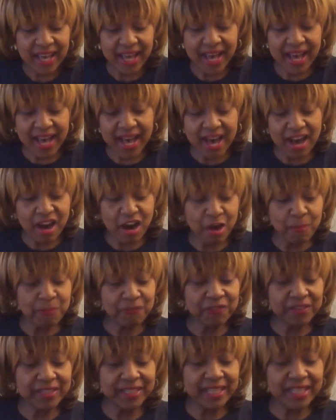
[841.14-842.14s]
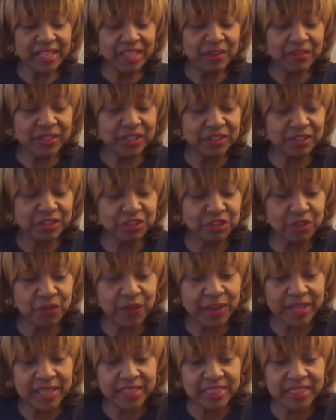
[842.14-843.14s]
Hopefully you
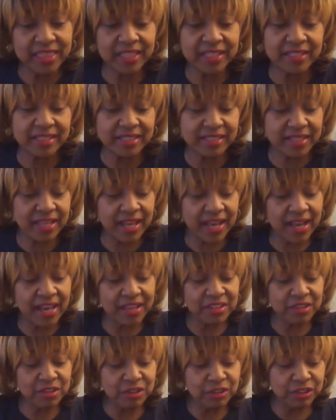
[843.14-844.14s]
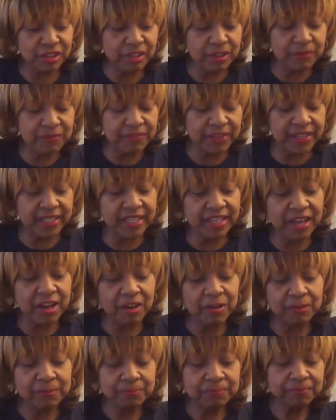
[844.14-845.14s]
enjoyed this YouTube
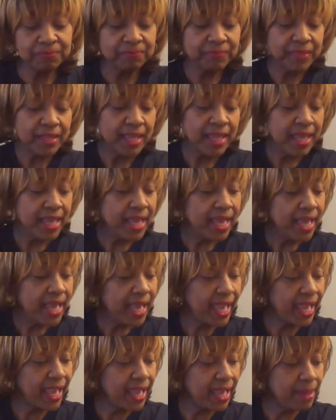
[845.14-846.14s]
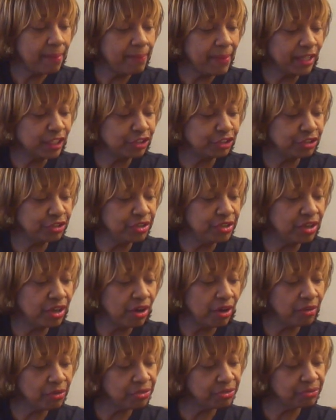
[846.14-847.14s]
video. And make sure you
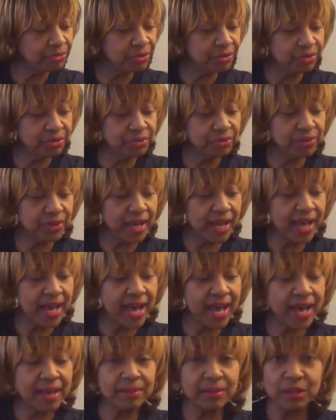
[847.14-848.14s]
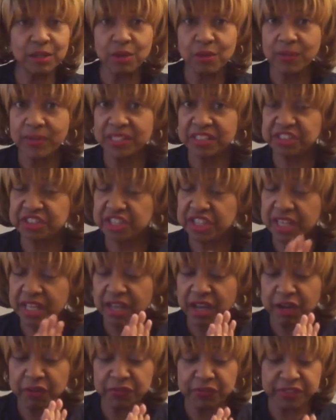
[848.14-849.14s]
go through Lewis. She
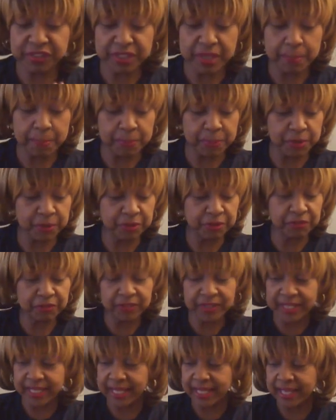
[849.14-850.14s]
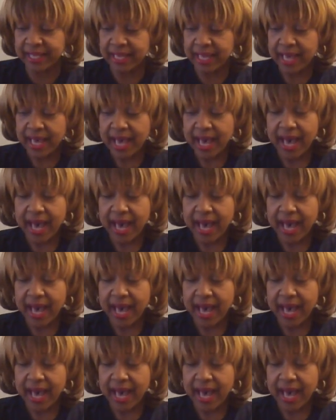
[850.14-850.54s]
covers it beautifully.